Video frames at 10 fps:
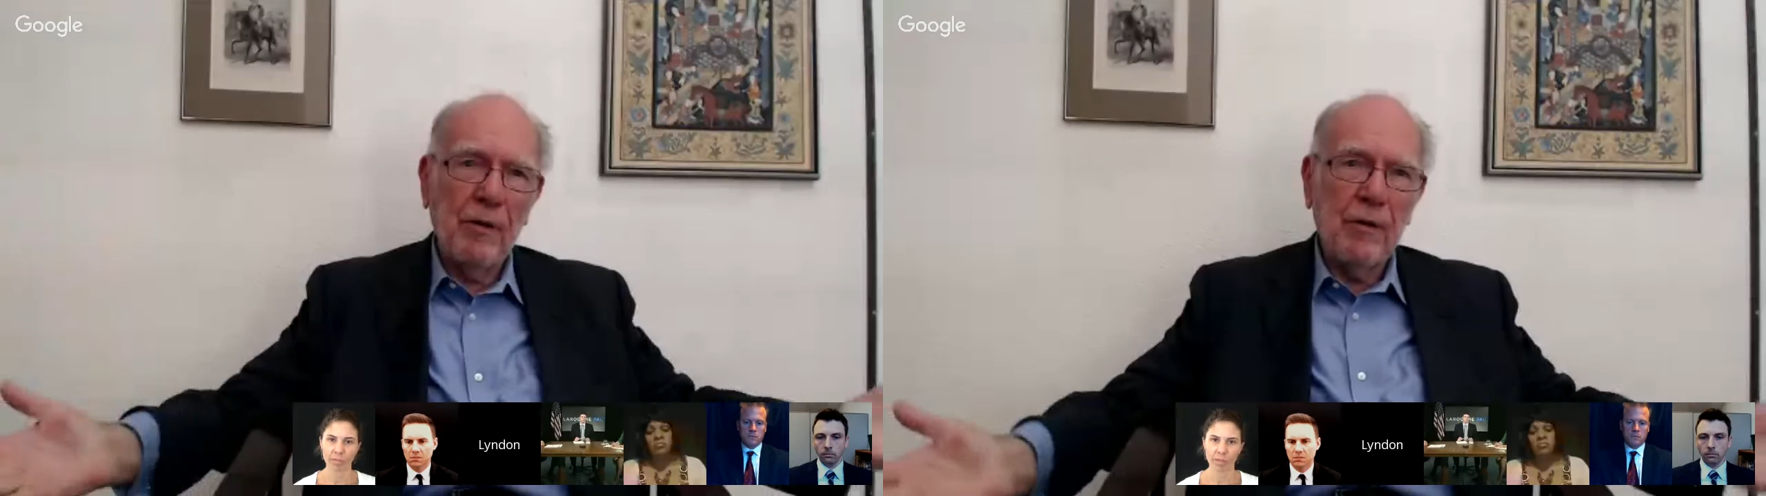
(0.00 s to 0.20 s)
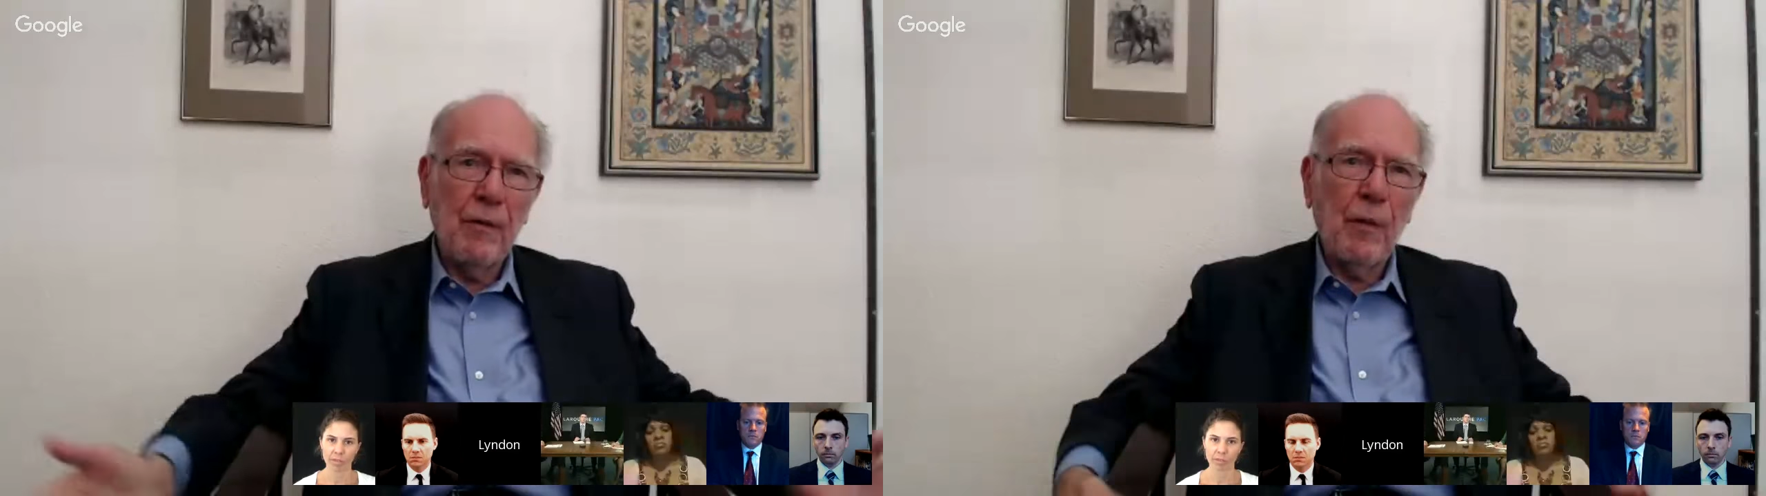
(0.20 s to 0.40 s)
is,
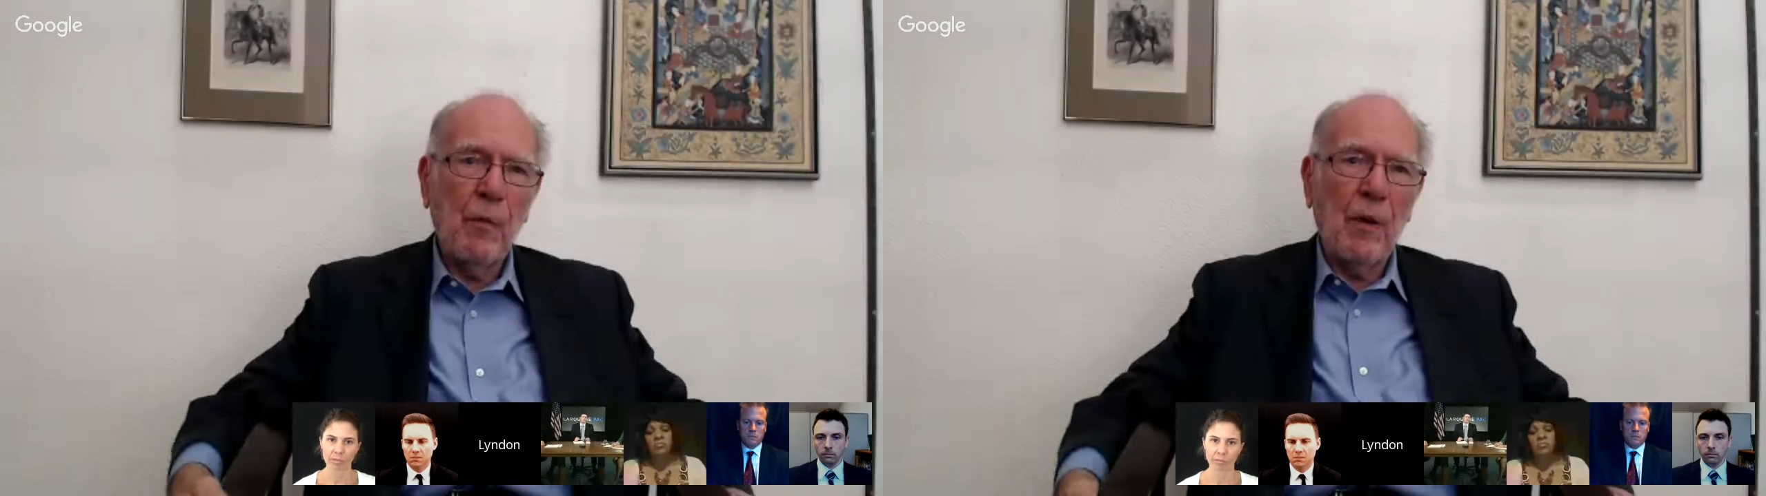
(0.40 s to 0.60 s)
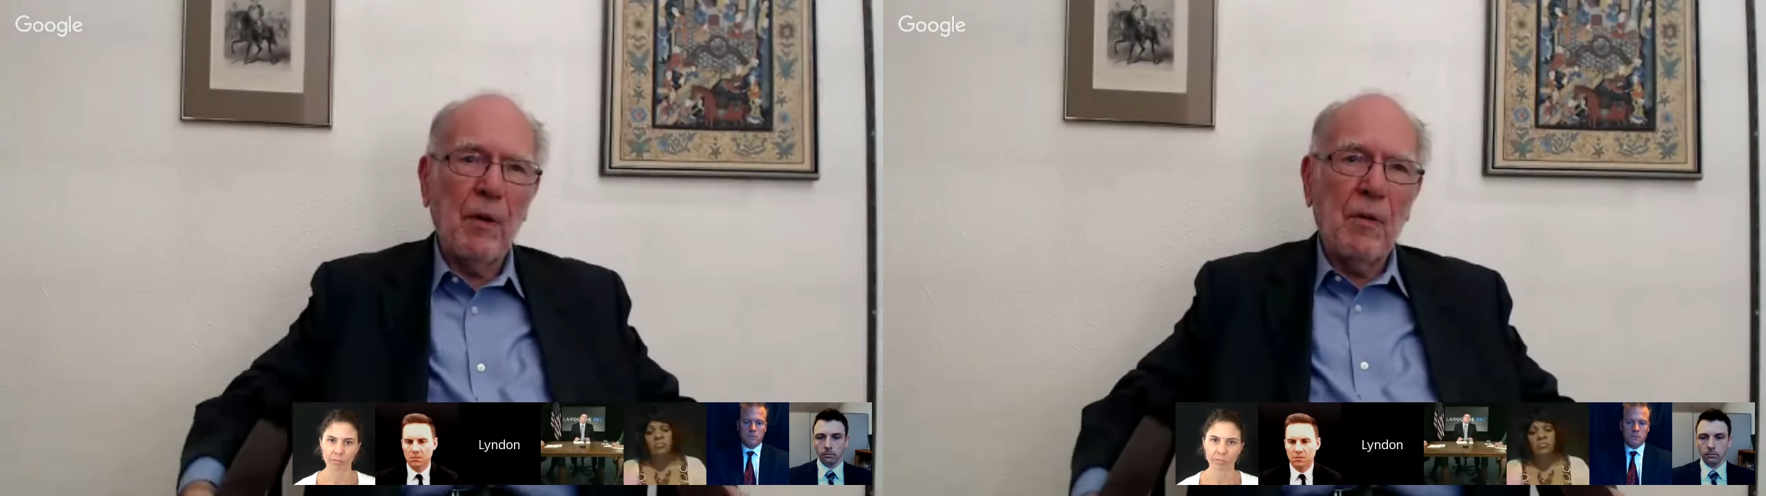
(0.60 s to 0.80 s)
if you
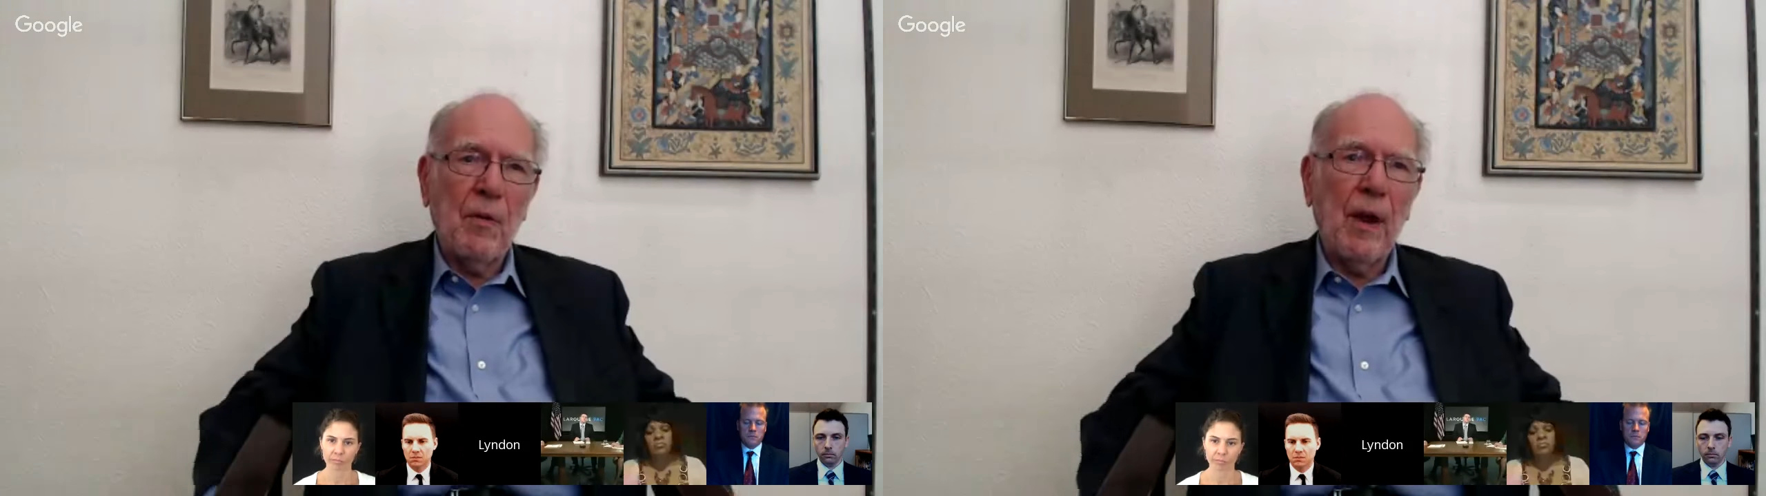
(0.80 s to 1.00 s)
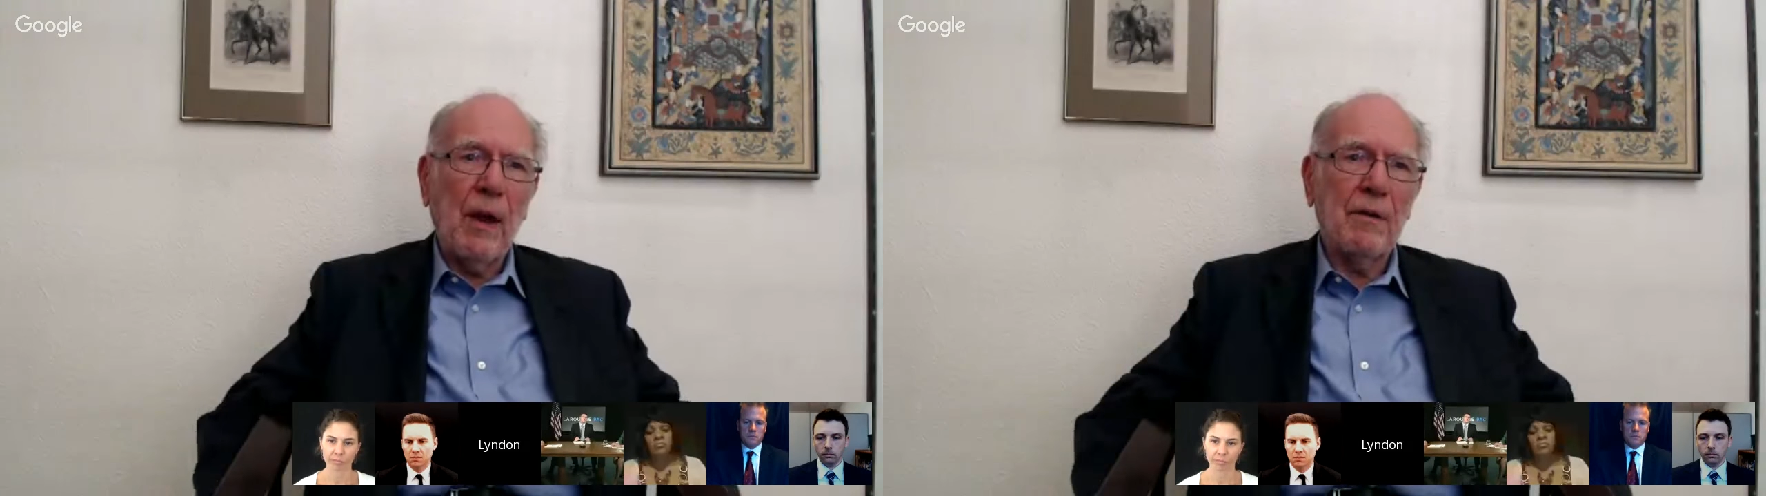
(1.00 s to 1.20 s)
want to
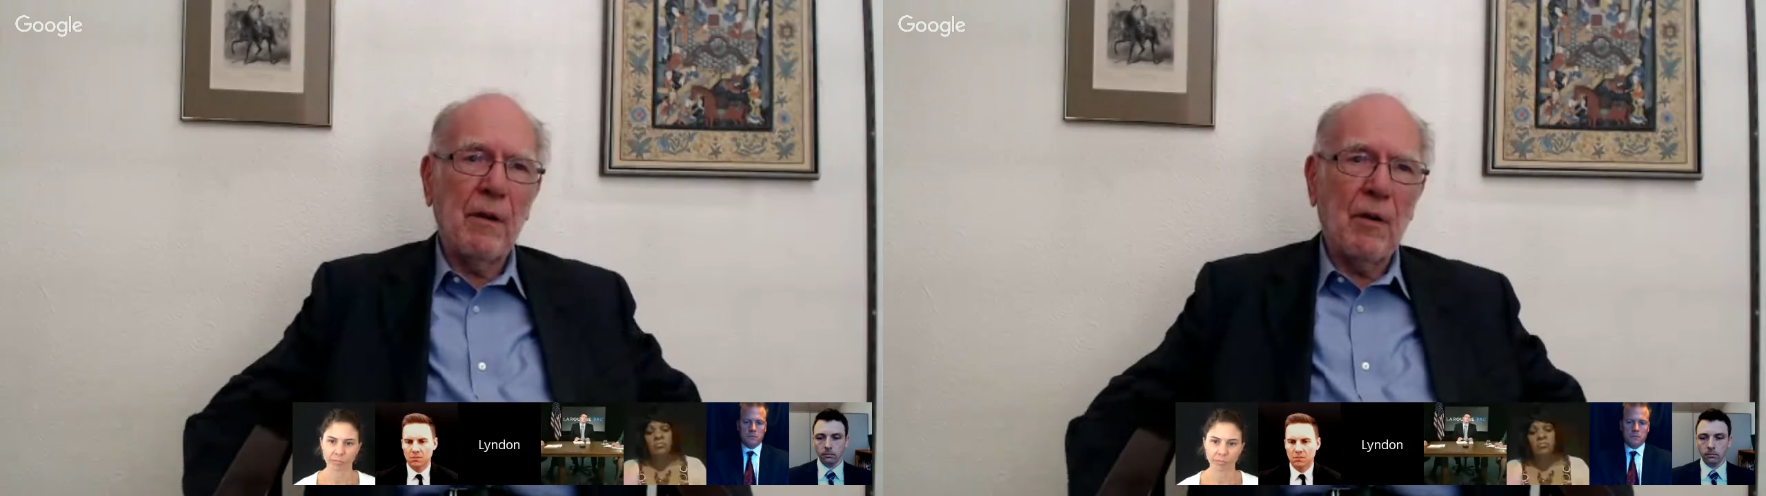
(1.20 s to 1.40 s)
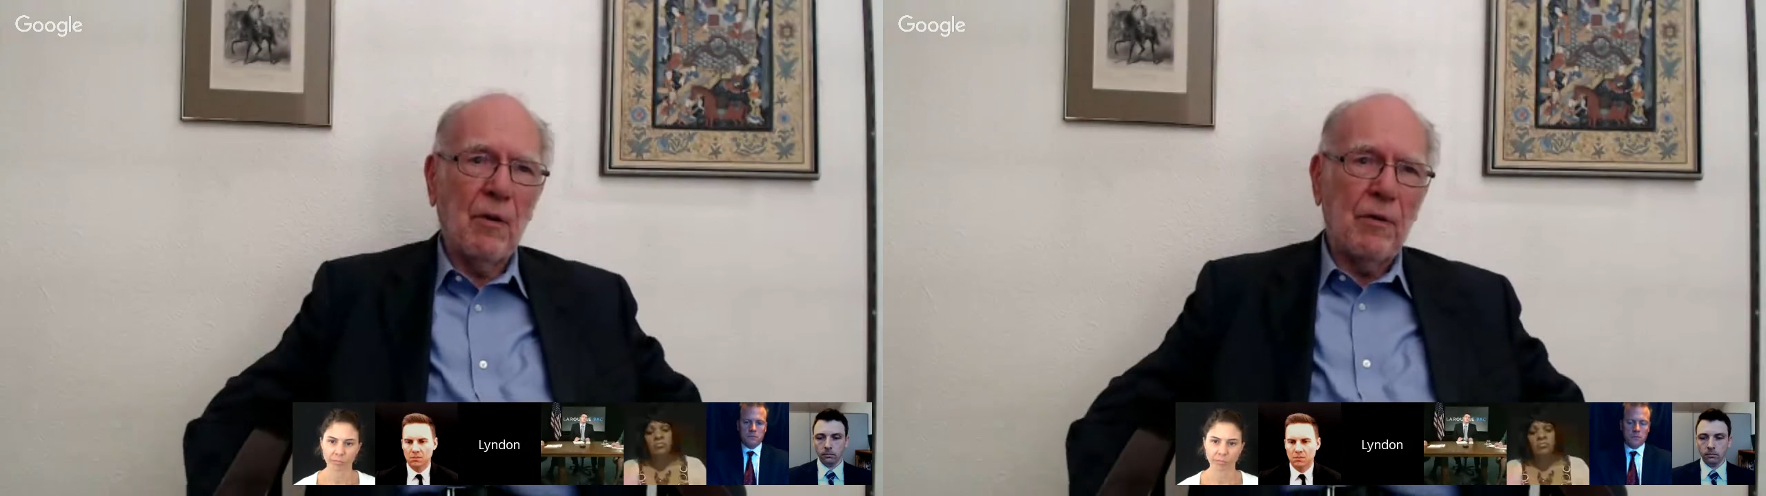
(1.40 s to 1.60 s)
create a
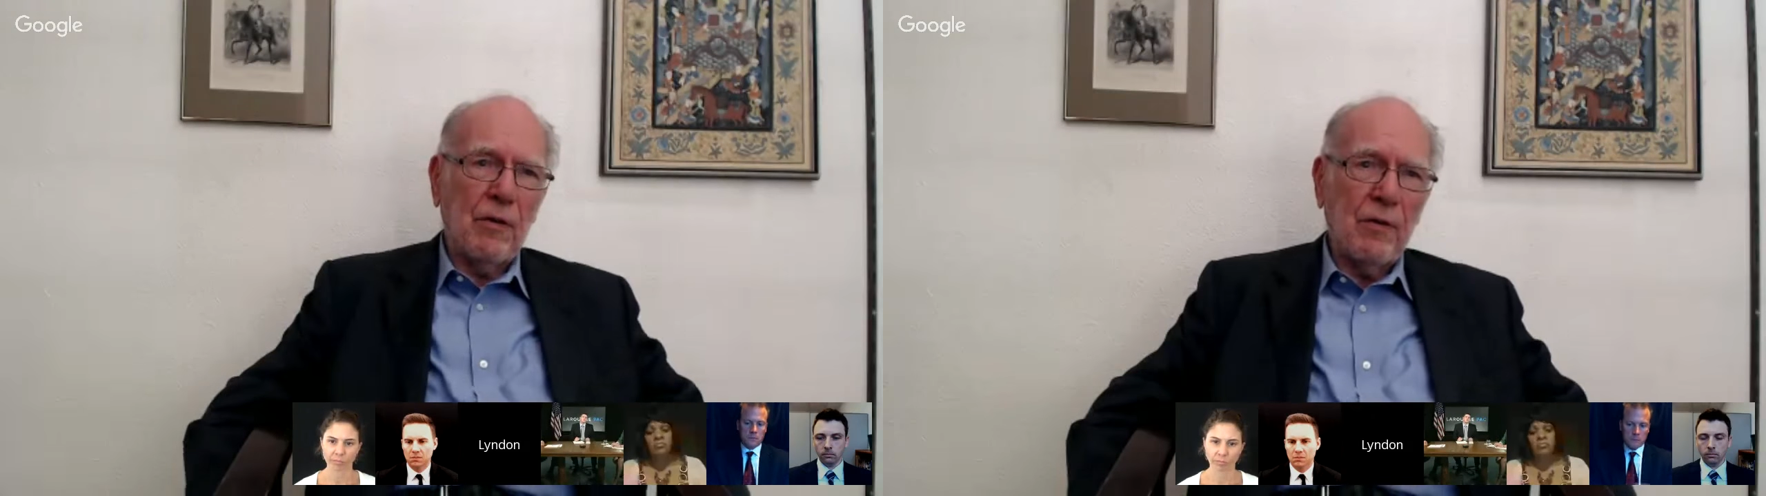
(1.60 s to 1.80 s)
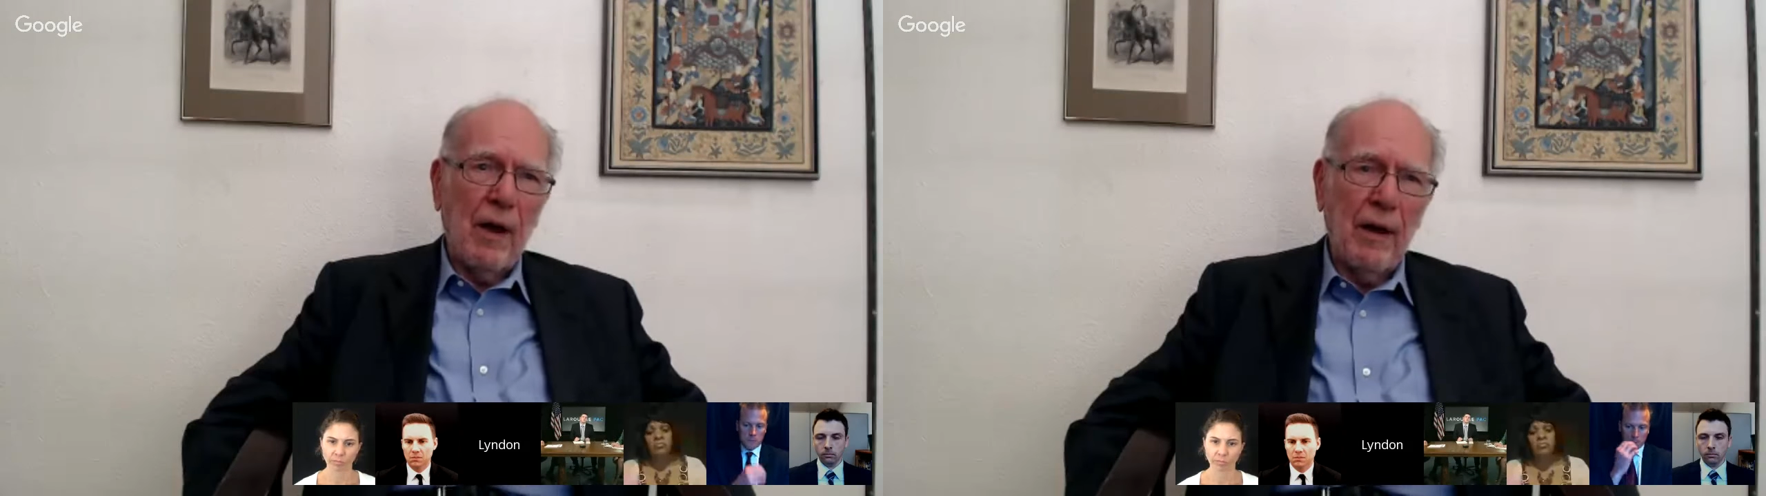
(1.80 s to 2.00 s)
good
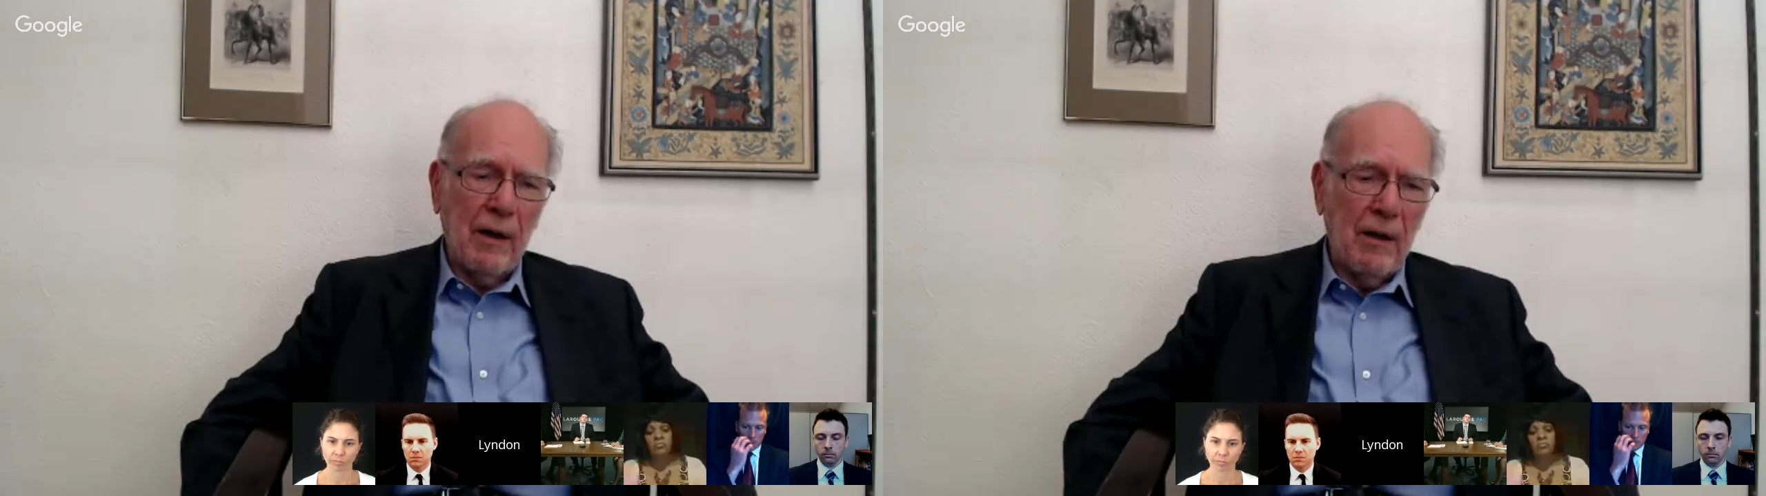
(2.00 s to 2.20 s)
society,